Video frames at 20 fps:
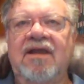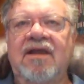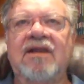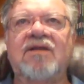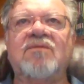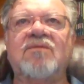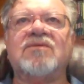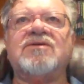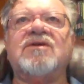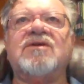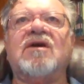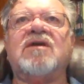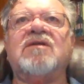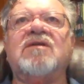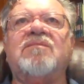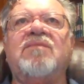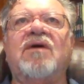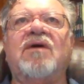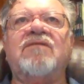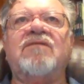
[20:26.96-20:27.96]
Haiti was
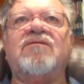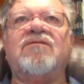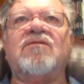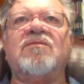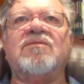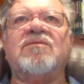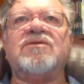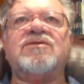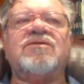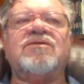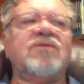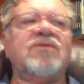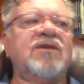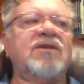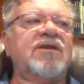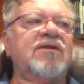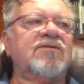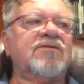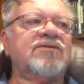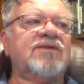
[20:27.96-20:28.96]
occupied for almost 30
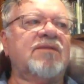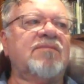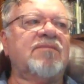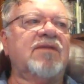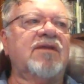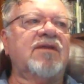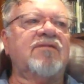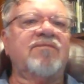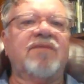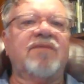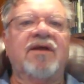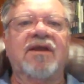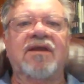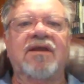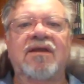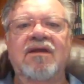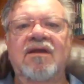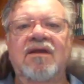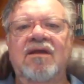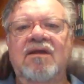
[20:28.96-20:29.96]
years, I believe, by
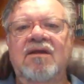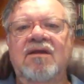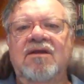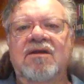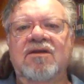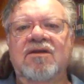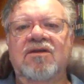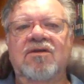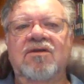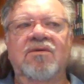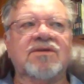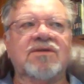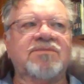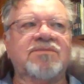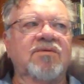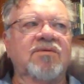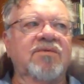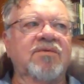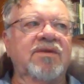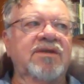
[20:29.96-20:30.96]
U.S.
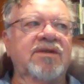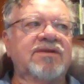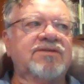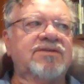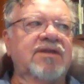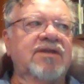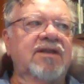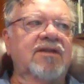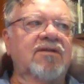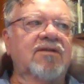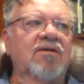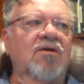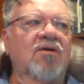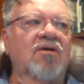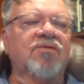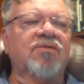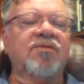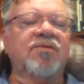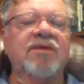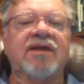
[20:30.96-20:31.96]
Marines. And in
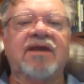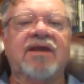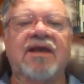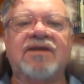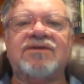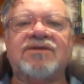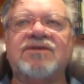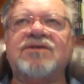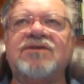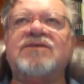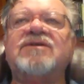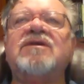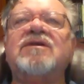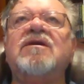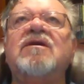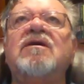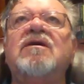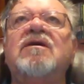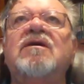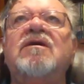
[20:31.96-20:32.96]
all three cases,
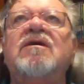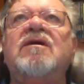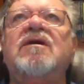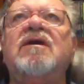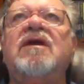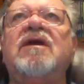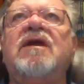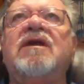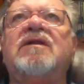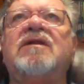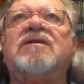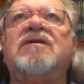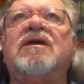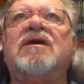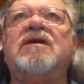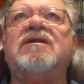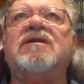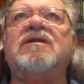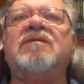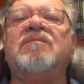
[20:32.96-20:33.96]
it
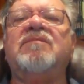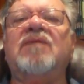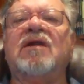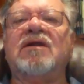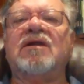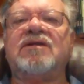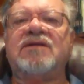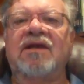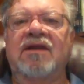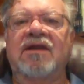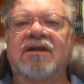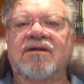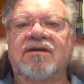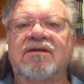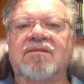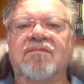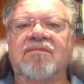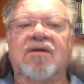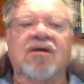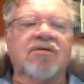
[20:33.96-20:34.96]
debilitated
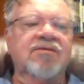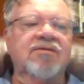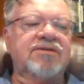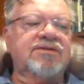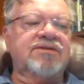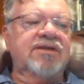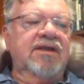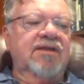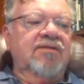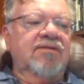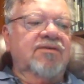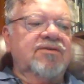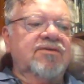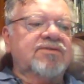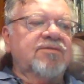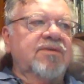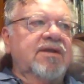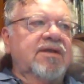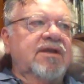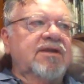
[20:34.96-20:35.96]
democracy in
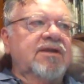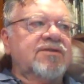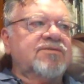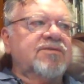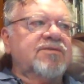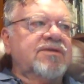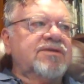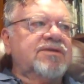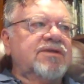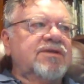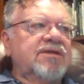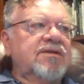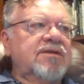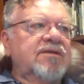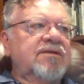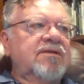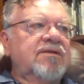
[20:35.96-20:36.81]
those three countries.